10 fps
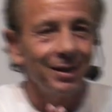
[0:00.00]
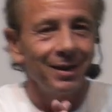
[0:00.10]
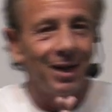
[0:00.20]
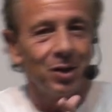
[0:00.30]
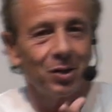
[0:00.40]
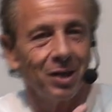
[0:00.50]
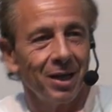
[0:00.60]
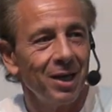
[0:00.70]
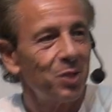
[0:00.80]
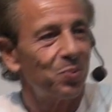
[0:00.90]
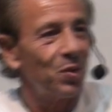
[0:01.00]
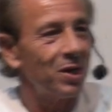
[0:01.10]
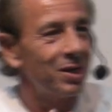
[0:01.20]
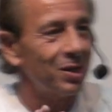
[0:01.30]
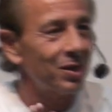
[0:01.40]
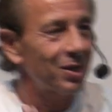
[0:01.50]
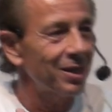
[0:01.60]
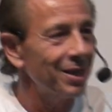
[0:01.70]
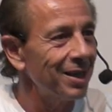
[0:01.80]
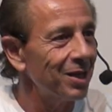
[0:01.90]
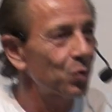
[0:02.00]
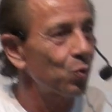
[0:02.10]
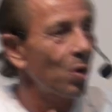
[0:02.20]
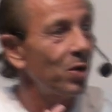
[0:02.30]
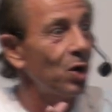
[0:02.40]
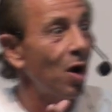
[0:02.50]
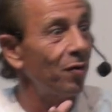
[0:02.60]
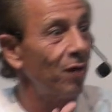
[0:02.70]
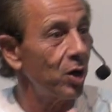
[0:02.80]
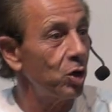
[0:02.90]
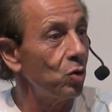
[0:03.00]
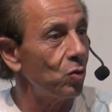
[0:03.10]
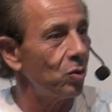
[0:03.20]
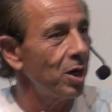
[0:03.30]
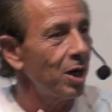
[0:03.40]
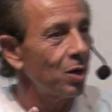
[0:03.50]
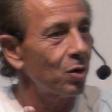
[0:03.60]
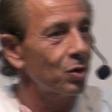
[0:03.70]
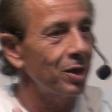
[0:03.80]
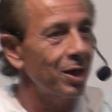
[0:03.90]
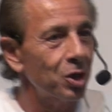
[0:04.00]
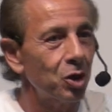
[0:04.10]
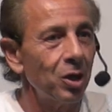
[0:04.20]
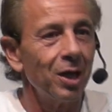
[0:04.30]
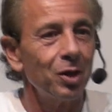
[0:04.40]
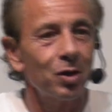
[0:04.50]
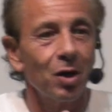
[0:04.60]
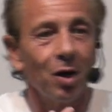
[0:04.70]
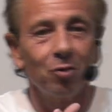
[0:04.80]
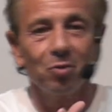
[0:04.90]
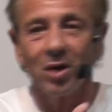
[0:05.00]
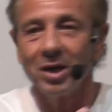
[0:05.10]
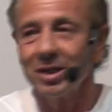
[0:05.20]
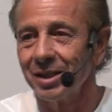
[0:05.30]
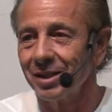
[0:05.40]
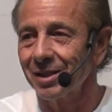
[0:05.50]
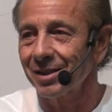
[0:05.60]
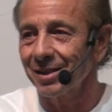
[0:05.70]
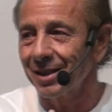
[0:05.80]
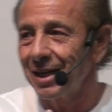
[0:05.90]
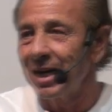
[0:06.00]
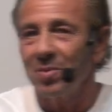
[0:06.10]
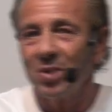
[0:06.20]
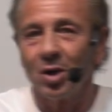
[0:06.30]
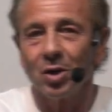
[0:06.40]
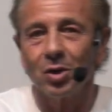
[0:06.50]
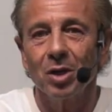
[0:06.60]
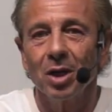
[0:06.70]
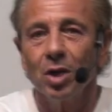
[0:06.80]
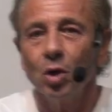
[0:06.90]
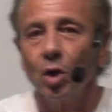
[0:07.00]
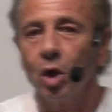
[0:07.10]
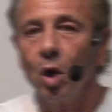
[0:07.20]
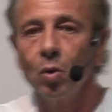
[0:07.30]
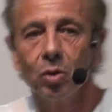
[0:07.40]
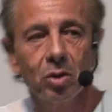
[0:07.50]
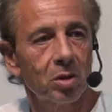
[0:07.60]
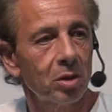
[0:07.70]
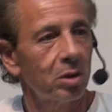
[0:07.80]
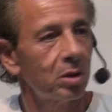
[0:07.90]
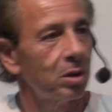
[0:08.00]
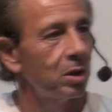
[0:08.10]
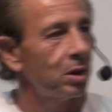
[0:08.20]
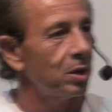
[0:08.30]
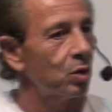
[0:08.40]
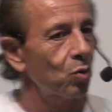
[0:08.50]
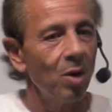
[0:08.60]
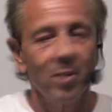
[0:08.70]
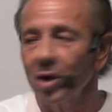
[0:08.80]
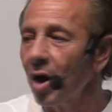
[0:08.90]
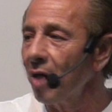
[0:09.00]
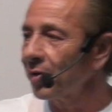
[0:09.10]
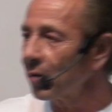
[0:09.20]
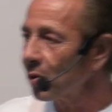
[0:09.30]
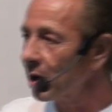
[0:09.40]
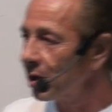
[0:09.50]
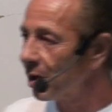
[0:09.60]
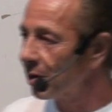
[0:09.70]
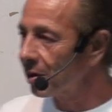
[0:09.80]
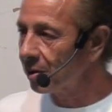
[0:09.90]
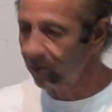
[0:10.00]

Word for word: that it's His presence is rubbing off on you, and there's an exchange of presence because you're close, rubbing off on one another.